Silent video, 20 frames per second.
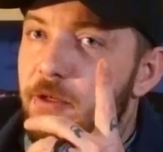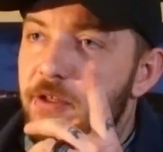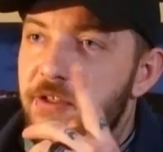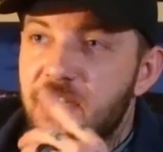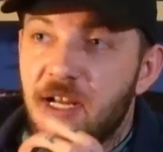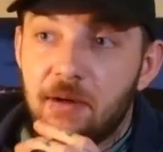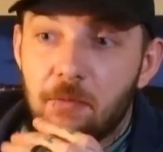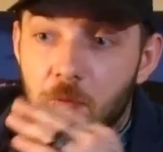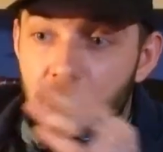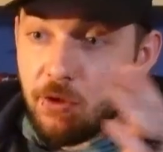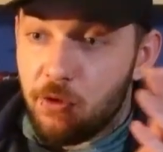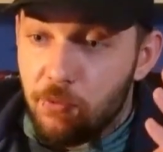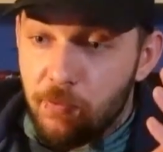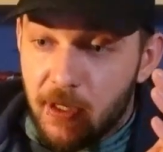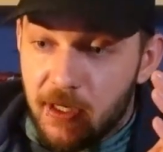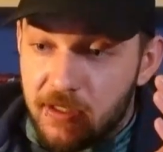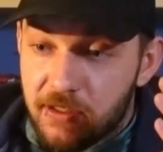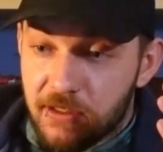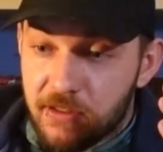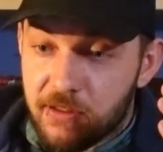As anyone who
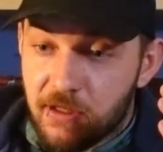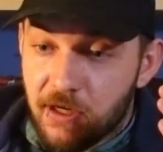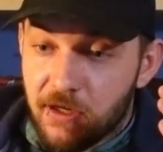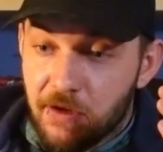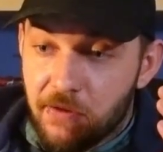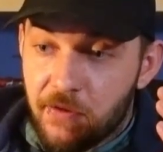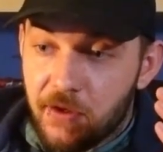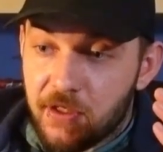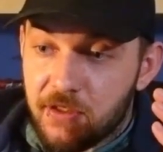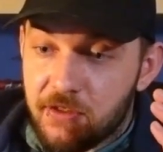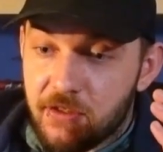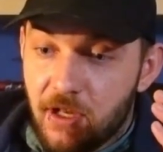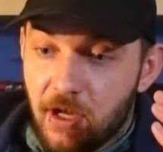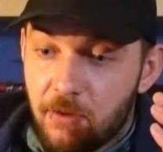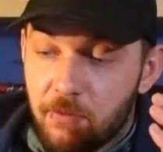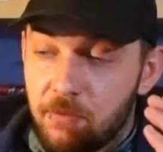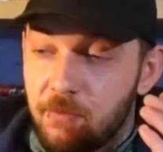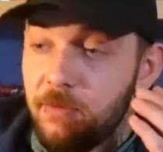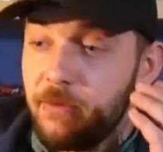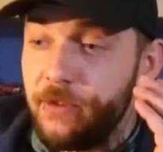makes these kind of things
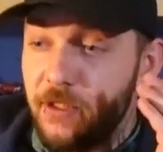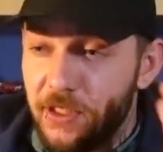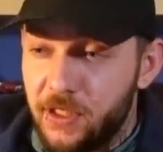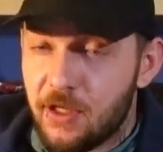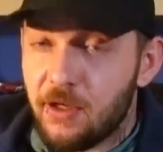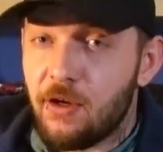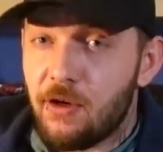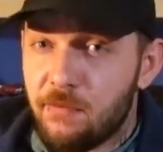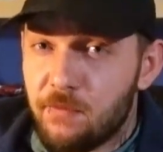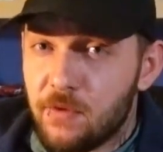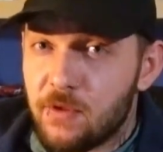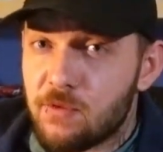know, you can often